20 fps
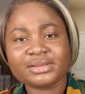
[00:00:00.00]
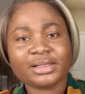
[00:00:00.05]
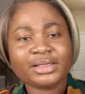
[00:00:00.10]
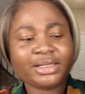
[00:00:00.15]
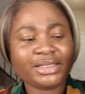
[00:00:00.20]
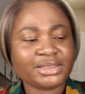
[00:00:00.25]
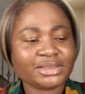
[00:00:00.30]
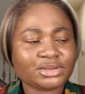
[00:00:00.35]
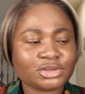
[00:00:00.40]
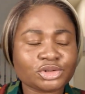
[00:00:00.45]

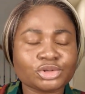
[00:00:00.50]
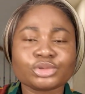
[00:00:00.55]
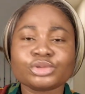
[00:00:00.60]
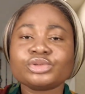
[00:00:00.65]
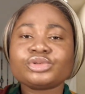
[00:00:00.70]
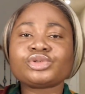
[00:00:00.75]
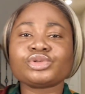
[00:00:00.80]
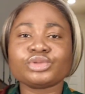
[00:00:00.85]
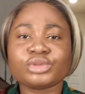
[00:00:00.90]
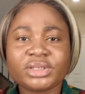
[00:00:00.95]

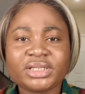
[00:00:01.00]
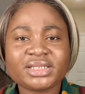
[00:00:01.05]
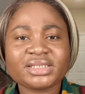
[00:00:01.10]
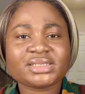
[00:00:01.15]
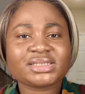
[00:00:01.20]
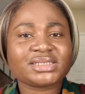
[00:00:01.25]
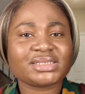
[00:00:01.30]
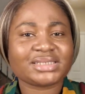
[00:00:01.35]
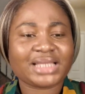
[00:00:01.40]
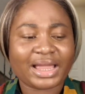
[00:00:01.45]
to
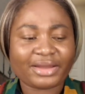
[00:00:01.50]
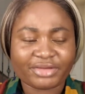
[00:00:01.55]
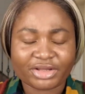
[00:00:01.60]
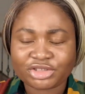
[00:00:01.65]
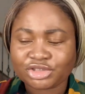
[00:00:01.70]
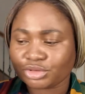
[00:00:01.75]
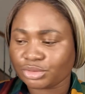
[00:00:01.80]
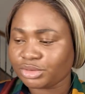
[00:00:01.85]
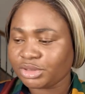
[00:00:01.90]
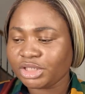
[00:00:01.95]
each
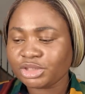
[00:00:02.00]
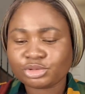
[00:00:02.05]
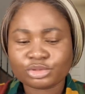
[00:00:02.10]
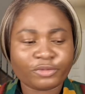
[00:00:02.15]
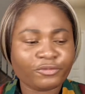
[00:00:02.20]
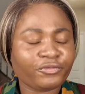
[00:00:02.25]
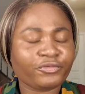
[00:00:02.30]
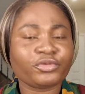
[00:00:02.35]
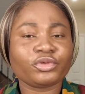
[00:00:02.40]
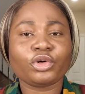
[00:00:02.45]
direction. It
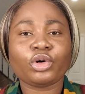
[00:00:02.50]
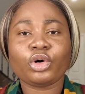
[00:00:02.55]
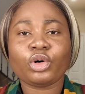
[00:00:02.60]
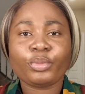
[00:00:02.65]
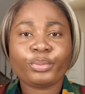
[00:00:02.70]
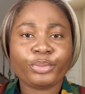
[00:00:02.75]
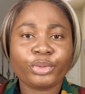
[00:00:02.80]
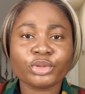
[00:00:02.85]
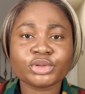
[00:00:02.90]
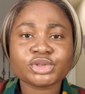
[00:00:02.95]
will
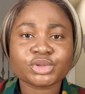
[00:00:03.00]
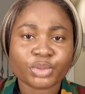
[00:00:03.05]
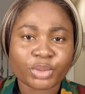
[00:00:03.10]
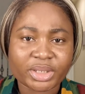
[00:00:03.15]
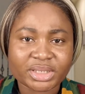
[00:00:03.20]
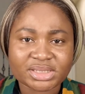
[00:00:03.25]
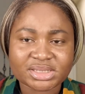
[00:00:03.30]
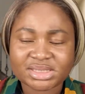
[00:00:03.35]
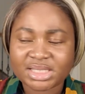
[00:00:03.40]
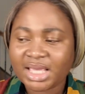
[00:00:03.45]
flow both
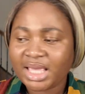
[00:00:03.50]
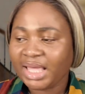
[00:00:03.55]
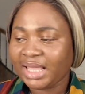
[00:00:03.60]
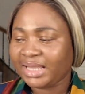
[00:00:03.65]
ways.